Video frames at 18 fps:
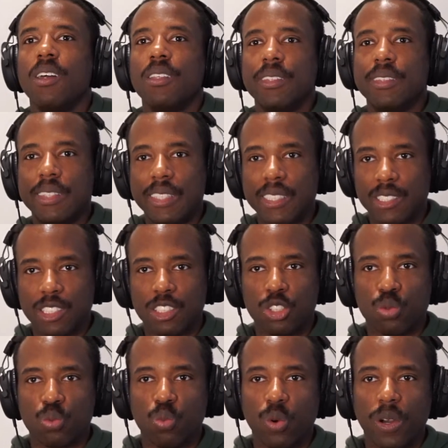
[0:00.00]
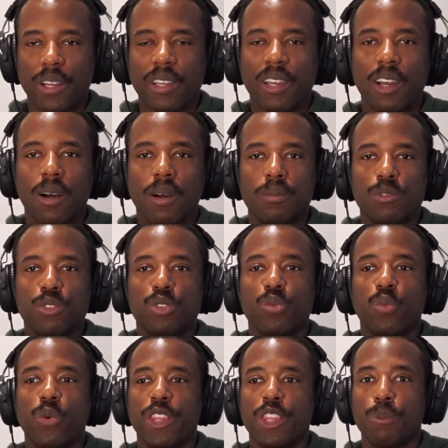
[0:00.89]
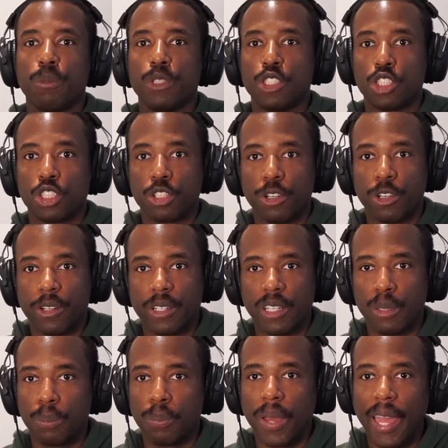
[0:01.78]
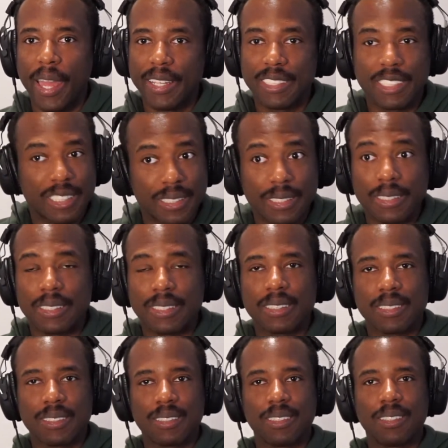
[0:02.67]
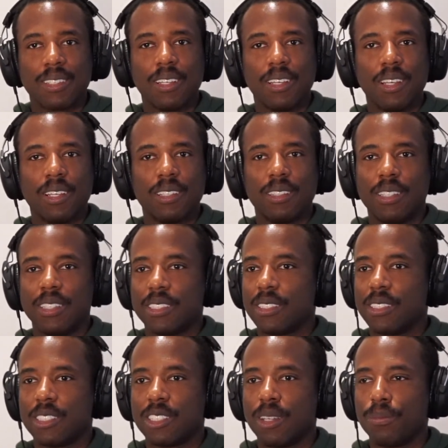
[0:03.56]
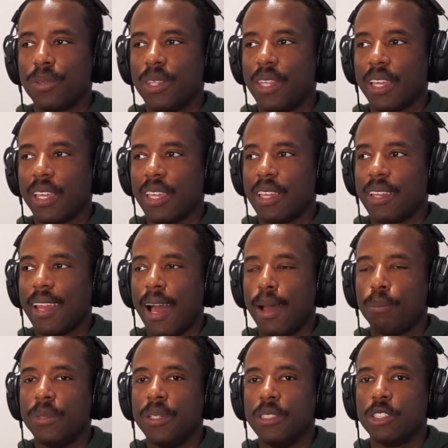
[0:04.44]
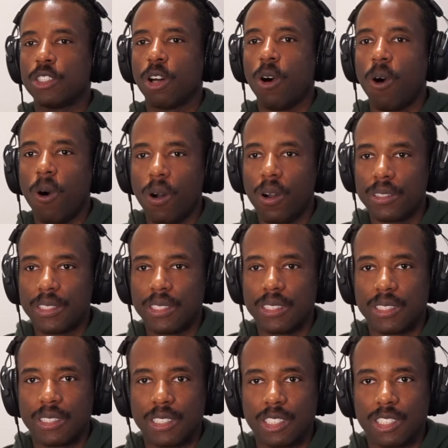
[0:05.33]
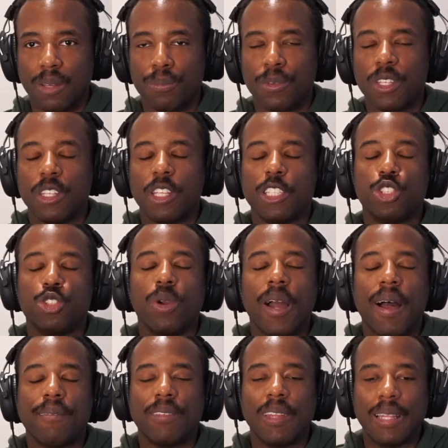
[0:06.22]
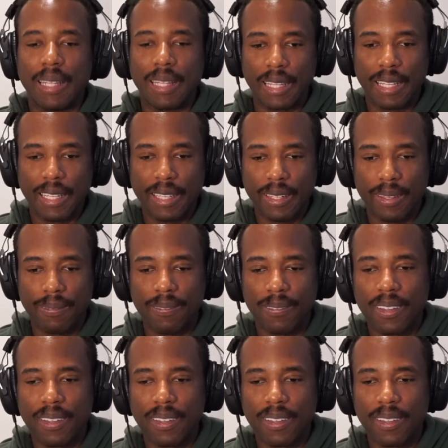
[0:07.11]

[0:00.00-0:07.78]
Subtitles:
This is what comes with maturity, patience. This is something that cannot be taught. This is something that you have to live.